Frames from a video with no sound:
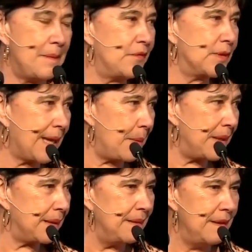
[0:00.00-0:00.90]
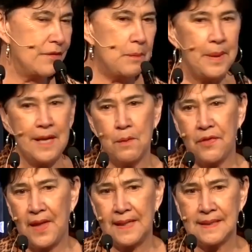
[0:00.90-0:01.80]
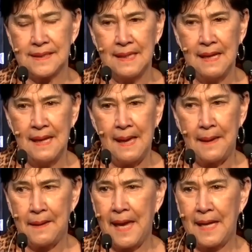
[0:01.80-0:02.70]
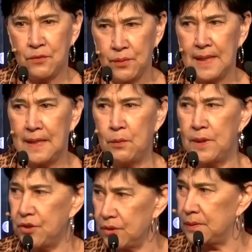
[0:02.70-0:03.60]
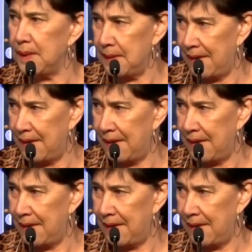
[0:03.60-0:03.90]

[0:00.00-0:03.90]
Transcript: for coming, for being with us, and really we should,